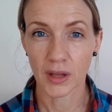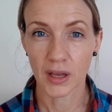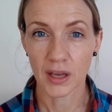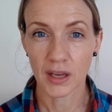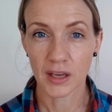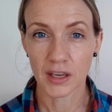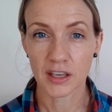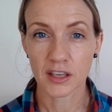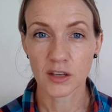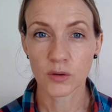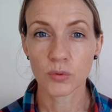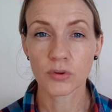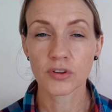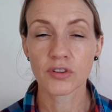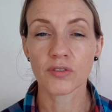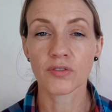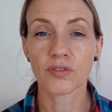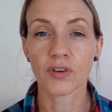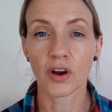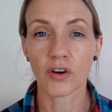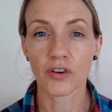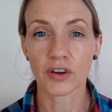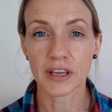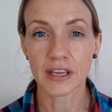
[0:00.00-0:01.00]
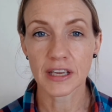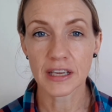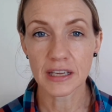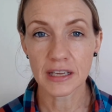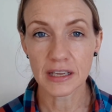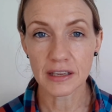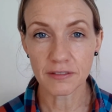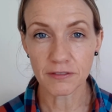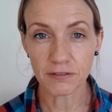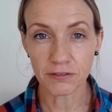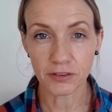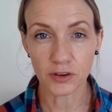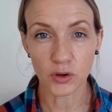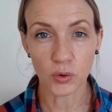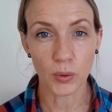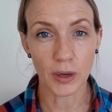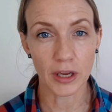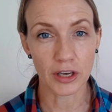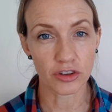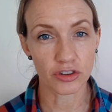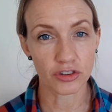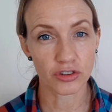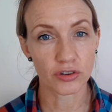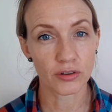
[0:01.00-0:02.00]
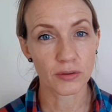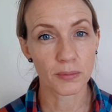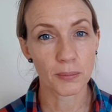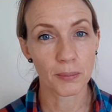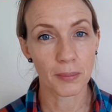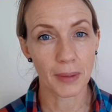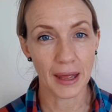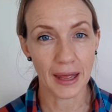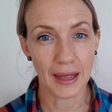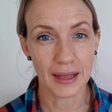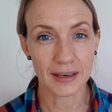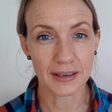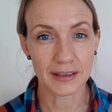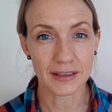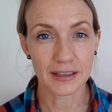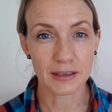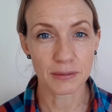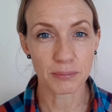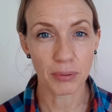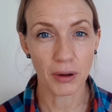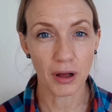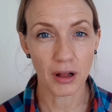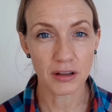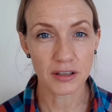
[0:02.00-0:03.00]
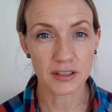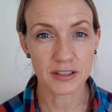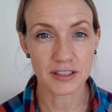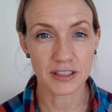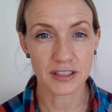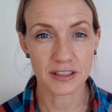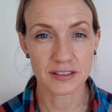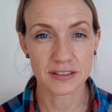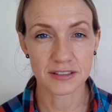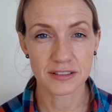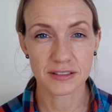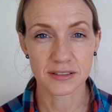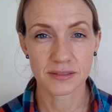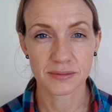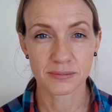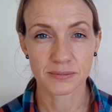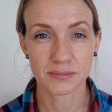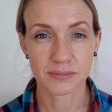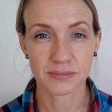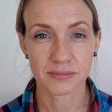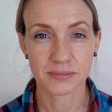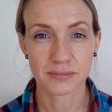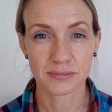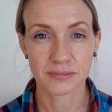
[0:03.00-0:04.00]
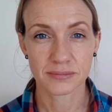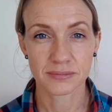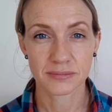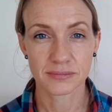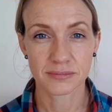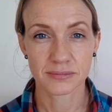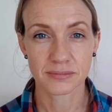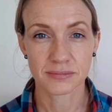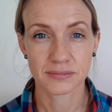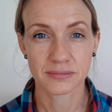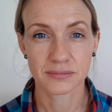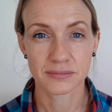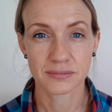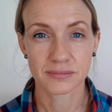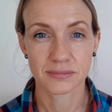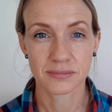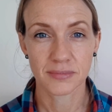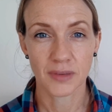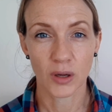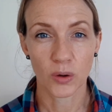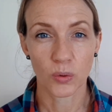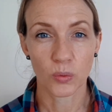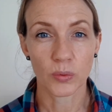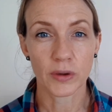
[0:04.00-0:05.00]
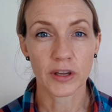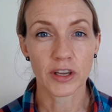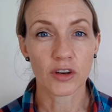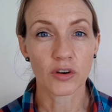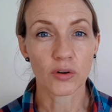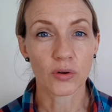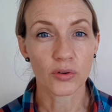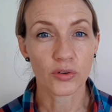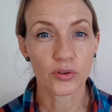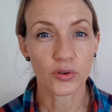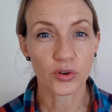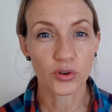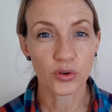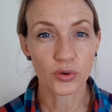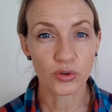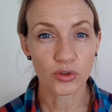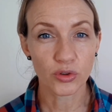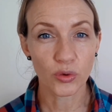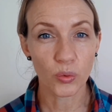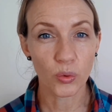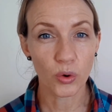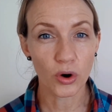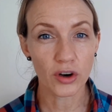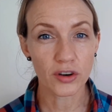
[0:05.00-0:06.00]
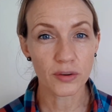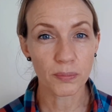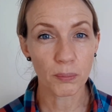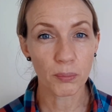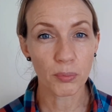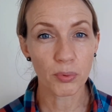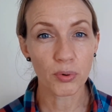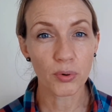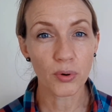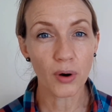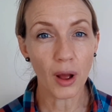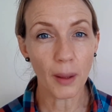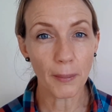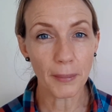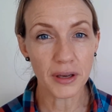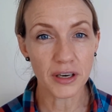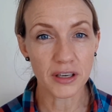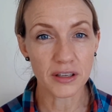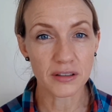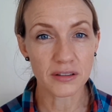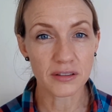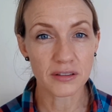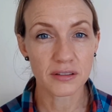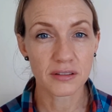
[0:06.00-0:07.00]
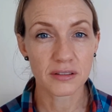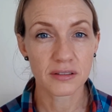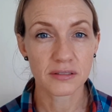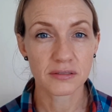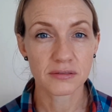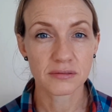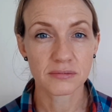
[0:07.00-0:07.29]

He was a very influential man in politics. We can also use the word prominent.